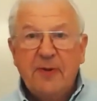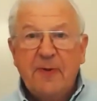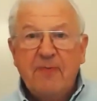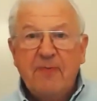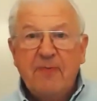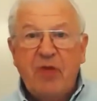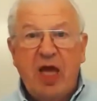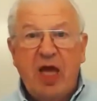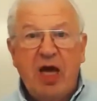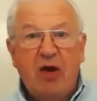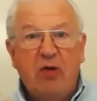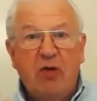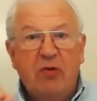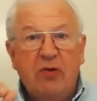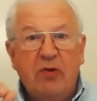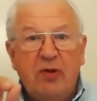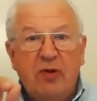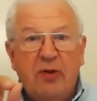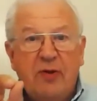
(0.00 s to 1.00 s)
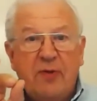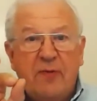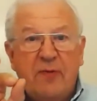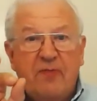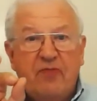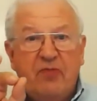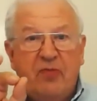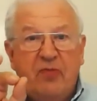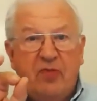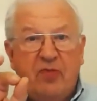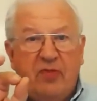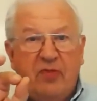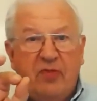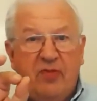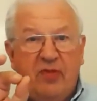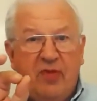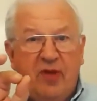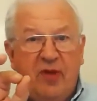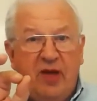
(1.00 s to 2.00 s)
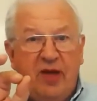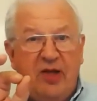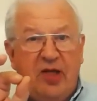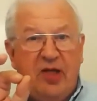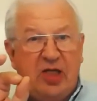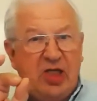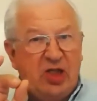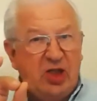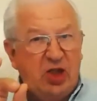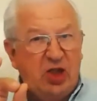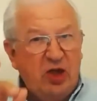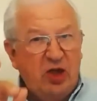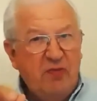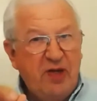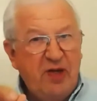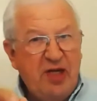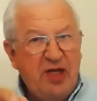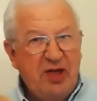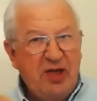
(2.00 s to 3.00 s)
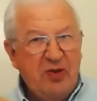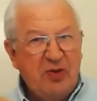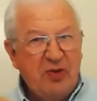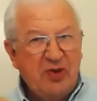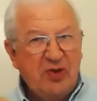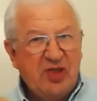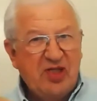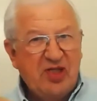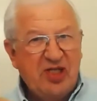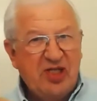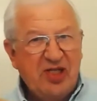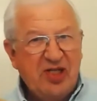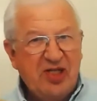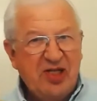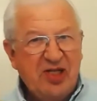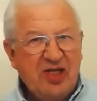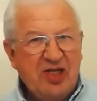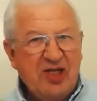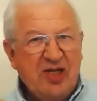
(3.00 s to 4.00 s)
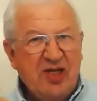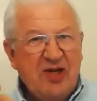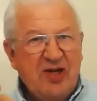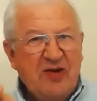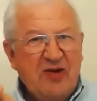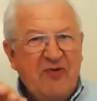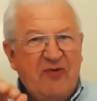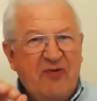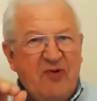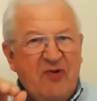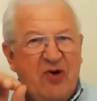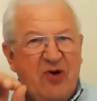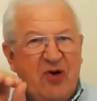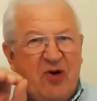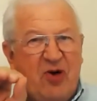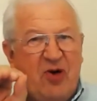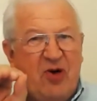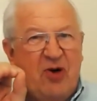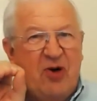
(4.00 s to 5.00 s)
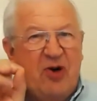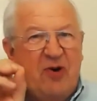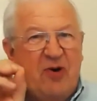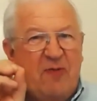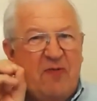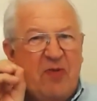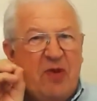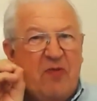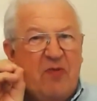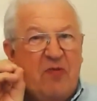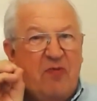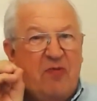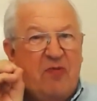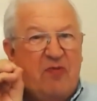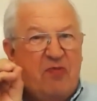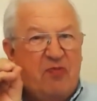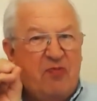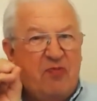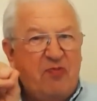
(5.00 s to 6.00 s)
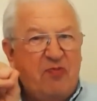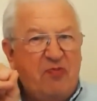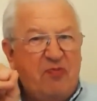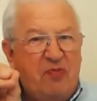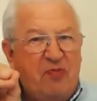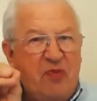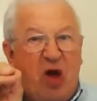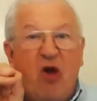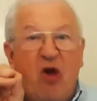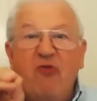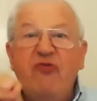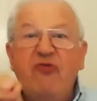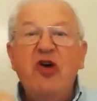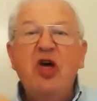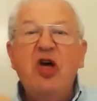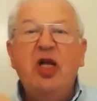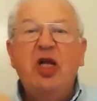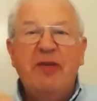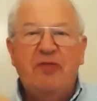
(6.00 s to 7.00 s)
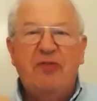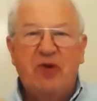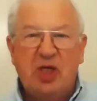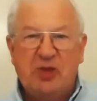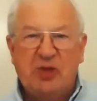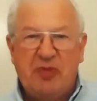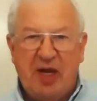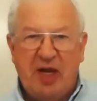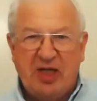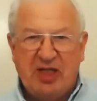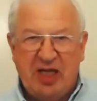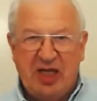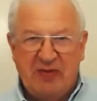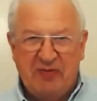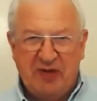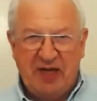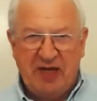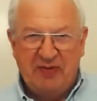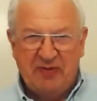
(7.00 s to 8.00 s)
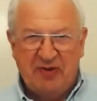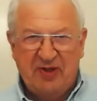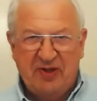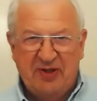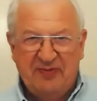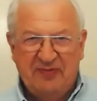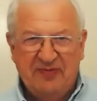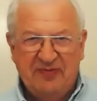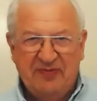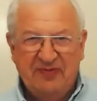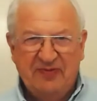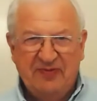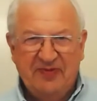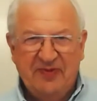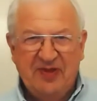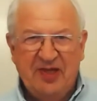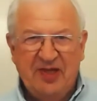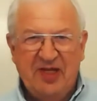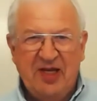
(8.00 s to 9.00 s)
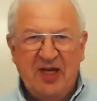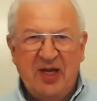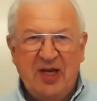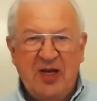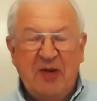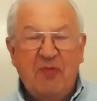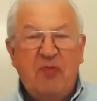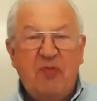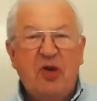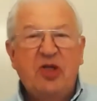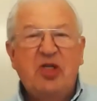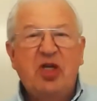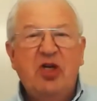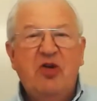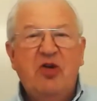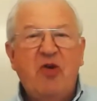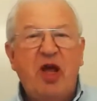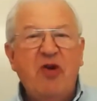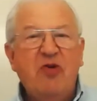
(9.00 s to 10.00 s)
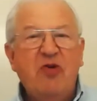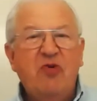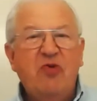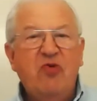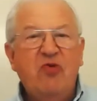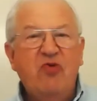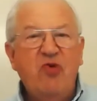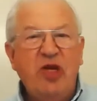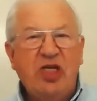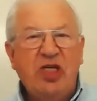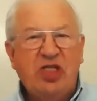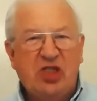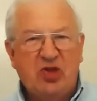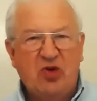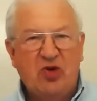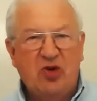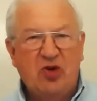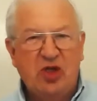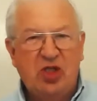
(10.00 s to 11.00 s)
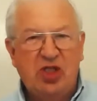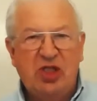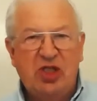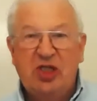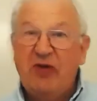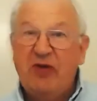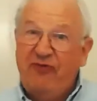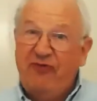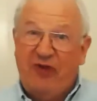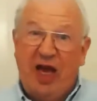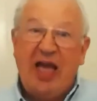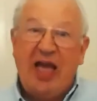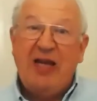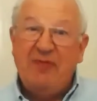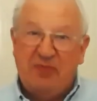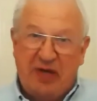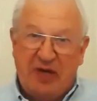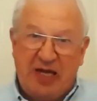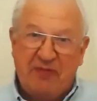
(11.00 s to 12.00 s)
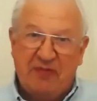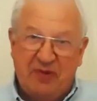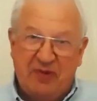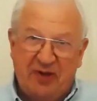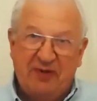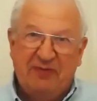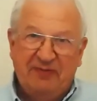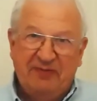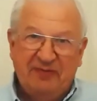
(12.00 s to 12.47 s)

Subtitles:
Now, this shouldn't be used for overtly prospecting people, but it's a great resource to find people.